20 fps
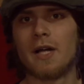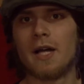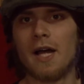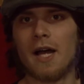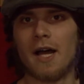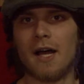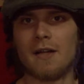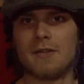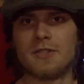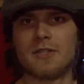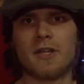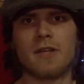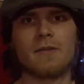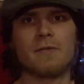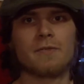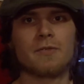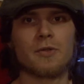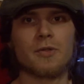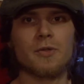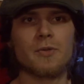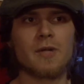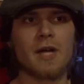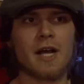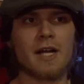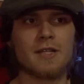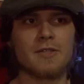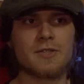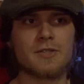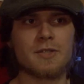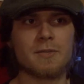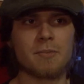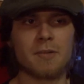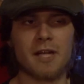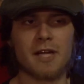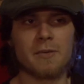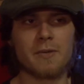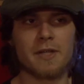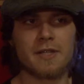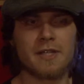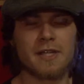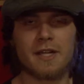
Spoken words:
something for you guys to play with.